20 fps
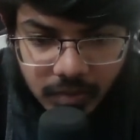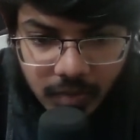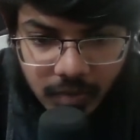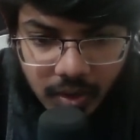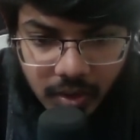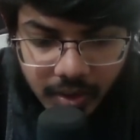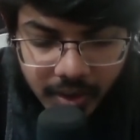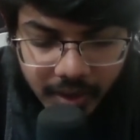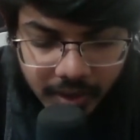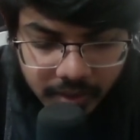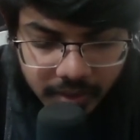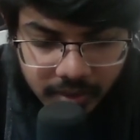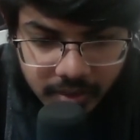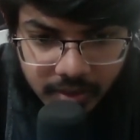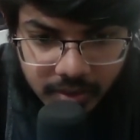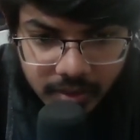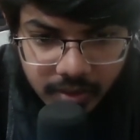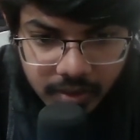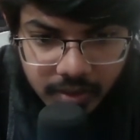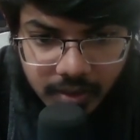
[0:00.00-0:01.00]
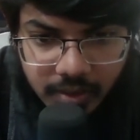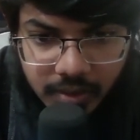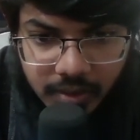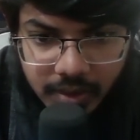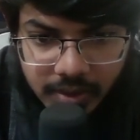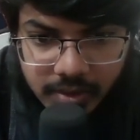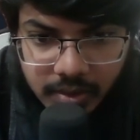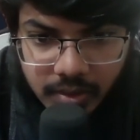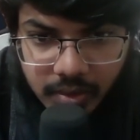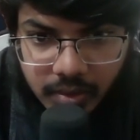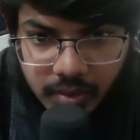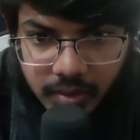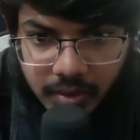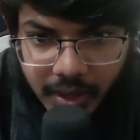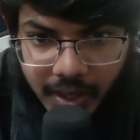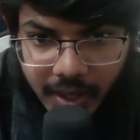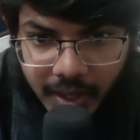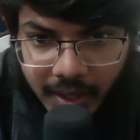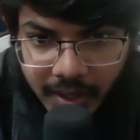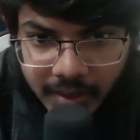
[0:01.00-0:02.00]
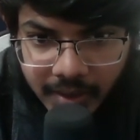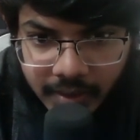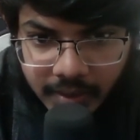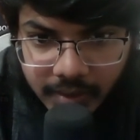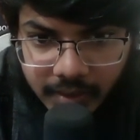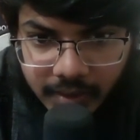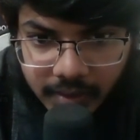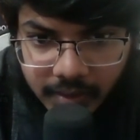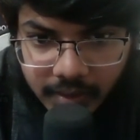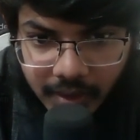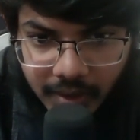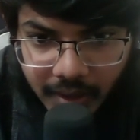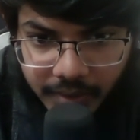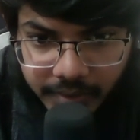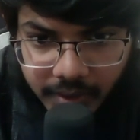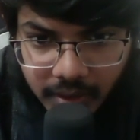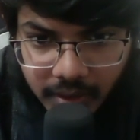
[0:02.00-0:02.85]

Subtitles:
All right, let's go and have a